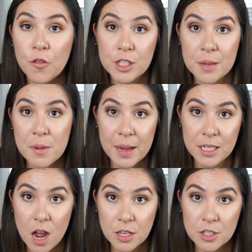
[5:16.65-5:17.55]
for some of my
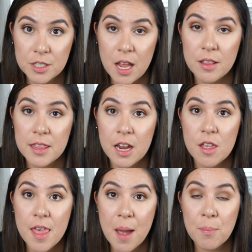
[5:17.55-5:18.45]
doctors out
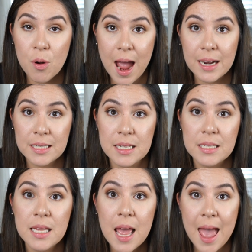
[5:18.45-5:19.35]
there that practice